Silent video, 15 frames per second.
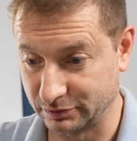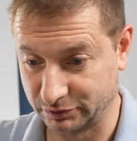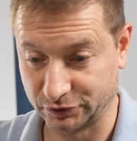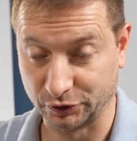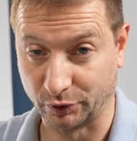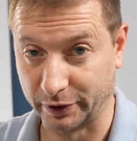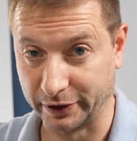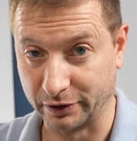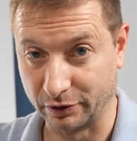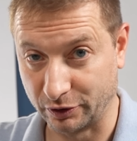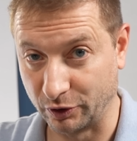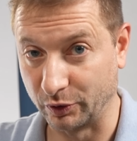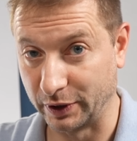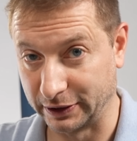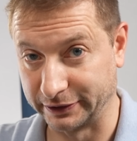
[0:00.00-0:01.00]
storing your
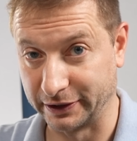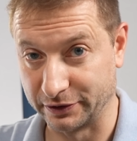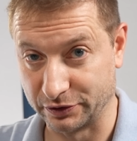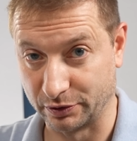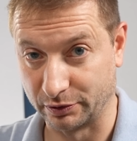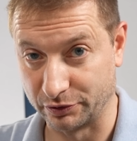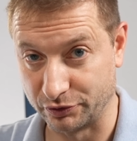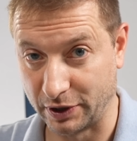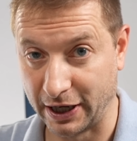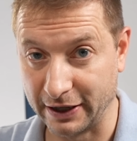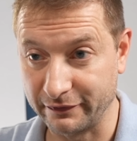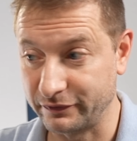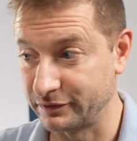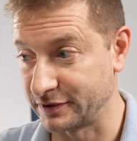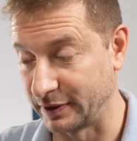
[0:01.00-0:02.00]
code on the external drive.
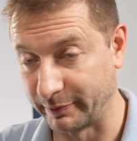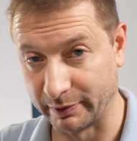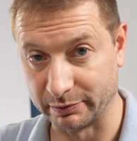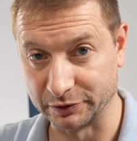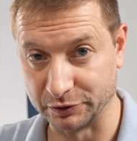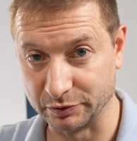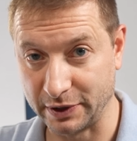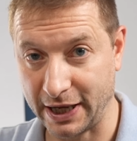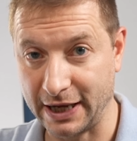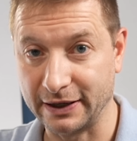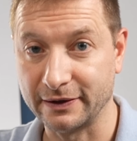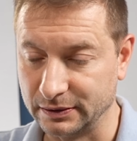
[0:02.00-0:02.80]
Some people do that.